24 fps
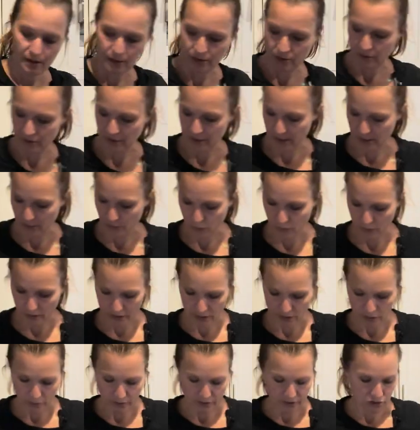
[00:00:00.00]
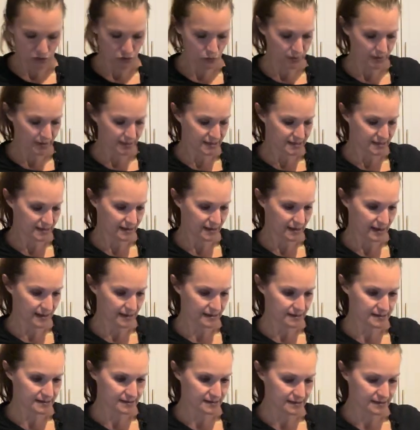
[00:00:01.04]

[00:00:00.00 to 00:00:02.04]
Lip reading: Okay, and we're going to get that